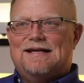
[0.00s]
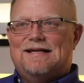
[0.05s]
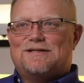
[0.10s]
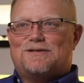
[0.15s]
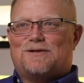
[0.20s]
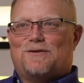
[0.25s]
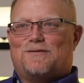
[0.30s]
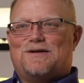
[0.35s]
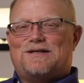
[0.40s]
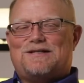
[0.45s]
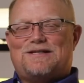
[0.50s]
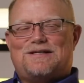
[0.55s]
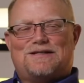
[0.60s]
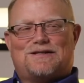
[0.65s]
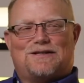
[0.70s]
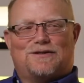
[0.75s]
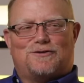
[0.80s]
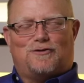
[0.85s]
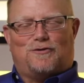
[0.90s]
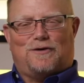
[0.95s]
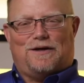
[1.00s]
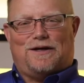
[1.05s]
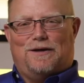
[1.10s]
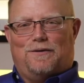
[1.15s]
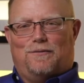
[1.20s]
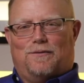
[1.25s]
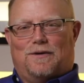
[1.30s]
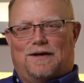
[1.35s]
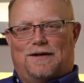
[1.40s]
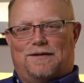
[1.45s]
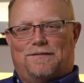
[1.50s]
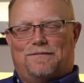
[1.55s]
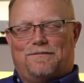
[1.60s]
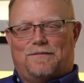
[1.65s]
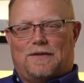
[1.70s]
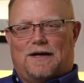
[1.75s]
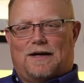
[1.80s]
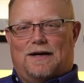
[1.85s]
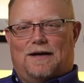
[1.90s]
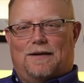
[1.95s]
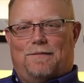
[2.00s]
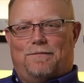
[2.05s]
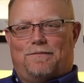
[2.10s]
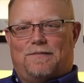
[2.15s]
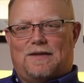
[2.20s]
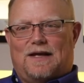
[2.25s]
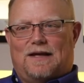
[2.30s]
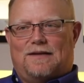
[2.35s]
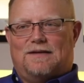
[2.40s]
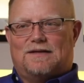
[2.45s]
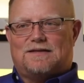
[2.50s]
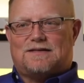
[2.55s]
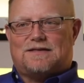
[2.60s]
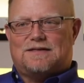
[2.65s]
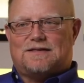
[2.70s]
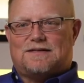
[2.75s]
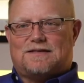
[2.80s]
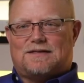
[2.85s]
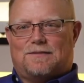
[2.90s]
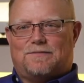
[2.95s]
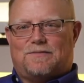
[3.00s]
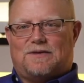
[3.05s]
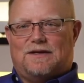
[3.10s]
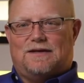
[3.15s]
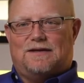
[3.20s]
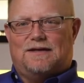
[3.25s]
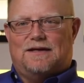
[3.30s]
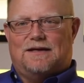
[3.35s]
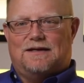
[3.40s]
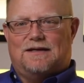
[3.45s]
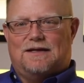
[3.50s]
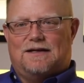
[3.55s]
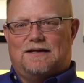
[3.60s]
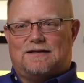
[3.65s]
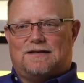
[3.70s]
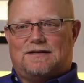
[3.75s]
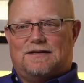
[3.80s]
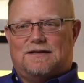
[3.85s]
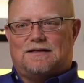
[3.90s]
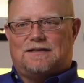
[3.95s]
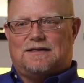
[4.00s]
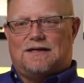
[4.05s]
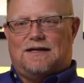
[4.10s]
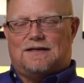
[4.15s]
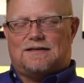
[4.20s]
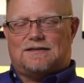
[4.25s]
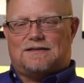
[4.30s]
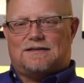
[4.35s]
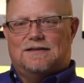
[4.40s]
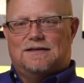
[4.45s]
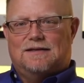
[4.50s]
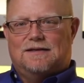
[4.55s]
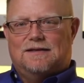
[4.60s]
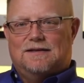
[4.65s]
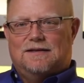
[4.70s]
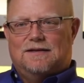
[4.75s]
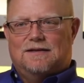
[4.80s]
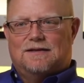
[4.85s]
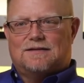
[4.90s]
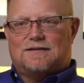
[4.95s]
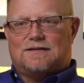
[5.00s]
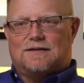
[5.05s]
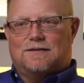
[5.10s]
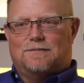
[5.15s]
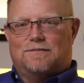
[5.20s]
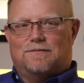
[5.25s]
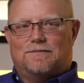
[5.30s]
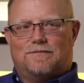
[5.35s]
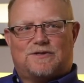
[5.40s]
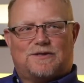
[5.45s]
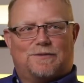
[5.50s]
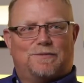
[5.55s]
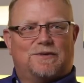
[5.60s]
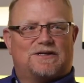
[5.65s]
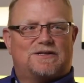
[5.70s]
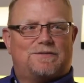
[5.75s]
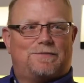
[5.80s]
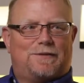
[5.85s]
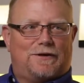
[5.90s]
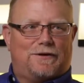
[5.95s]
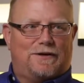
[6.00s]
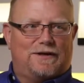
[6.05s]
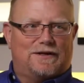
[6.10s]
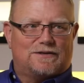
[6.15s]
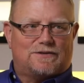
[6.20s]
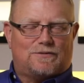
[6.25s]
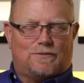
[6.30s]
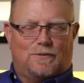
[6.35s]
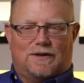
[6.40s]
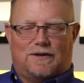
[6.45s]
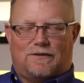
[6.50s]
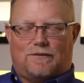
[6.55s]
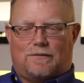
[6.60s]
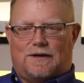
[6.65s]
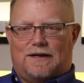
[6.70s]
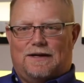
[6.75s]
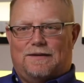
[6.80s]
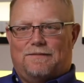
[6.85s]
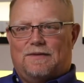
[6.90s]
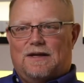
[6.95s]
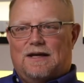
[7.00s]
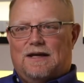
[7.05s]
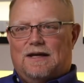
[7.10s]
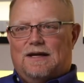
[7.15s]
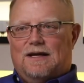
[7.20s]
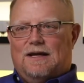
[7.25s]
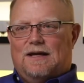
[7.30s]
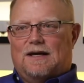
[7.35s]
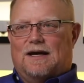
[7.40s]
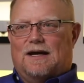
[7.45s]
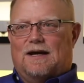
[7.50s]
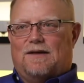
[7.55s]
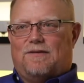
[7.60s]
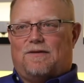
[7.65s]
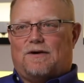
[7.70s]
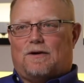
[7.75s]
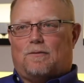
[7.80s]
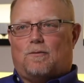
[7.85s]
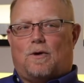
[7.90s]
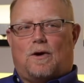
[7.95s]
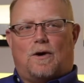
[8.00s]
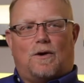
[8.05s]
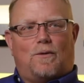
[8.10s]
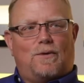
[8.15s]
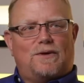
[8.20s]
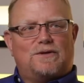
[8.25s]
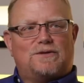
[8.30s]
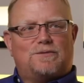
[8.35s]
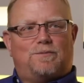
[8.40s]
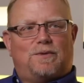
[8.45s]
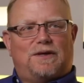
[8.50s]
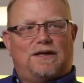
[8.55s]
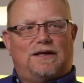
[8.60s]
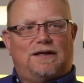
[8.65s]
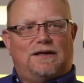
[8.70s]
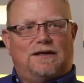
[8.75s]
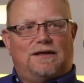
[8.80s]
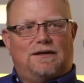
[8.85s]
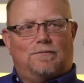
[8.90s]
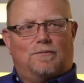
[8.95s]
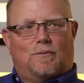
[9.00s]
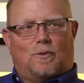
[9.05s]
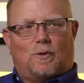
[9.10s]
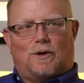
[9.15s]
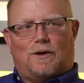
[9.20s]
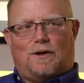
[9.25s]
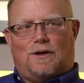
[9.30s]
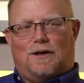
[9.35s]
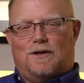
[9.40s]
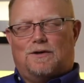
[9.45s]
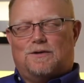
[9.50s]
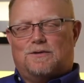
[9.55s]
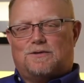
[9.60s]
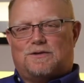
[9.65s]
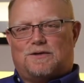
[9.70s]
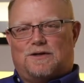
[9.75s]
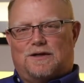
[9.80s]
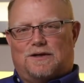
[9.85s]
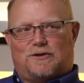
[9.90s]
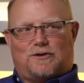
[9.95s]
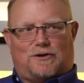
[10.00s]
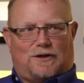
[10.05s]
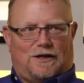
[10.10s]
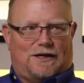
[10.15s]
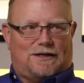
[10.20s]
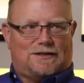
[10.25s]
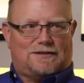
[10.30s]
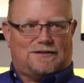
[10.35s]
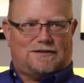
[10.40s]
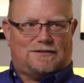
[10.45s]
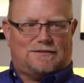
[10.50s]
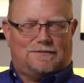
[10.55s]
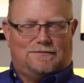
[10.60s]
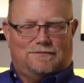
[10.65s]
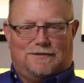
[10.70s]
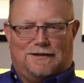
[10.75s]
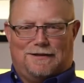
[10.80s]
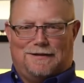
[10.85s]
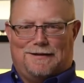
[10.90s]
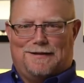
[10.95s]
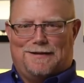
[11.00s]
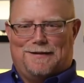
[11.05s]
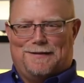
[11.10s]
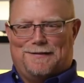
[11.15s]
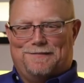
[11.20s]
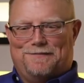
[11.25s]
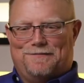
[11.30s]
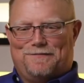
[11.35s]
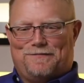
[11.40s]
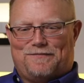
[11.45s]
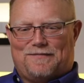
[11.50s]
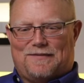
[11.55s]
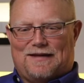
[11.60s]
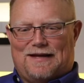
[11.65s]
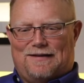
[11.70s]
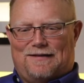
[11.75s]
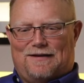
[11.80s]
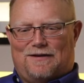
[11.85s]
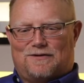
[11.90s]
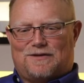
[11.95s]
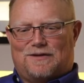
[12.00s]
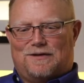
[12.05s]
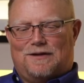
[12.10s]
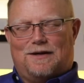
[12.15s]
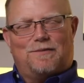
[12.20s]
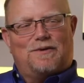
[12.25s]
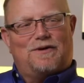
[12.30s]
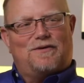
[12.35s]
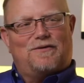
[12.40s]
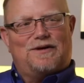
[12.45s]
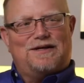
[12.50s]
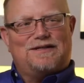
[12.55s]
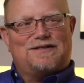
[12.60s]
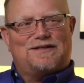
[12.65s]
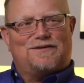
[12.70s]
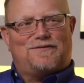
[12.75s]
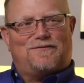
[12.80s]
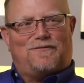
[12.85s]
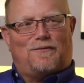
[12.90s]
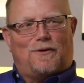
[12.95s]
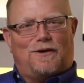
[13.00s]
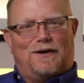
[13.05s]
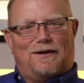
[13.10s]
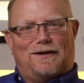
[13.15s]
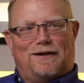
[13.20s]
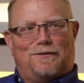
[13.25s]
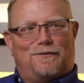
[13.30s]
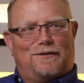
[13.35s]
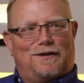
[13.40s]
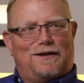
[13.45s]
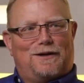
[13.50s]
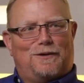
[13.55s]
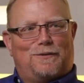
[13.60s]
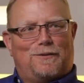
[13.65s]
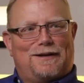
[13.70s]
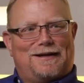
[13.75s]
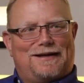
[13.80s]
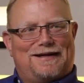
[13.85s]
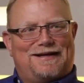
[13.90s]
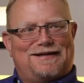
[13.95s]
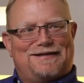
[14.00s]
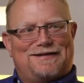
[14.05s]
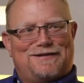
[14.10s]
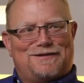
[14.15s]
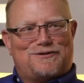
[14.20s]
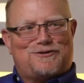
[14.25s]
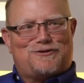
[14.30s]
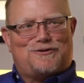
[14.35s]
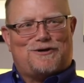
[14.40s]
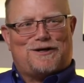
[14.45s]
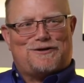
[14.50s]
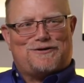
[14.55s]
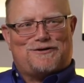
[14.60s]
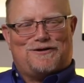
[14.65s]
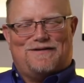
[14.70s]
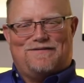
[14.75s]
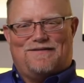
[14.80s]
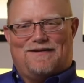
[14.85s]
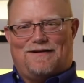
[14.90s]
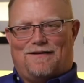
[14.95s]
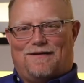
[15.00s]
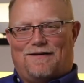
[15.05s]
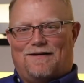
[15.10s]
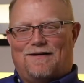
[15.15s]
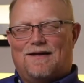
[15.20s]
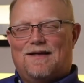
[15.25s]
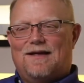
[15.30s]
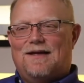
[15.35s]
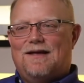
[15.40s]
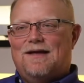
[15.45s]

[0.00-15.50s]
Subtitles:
So this is a tricky one, and this is something that it takes some experience with, right? There will always be more loads than trucks, and there's a number of reasons for it, and I really don't want to get into the structure of it all.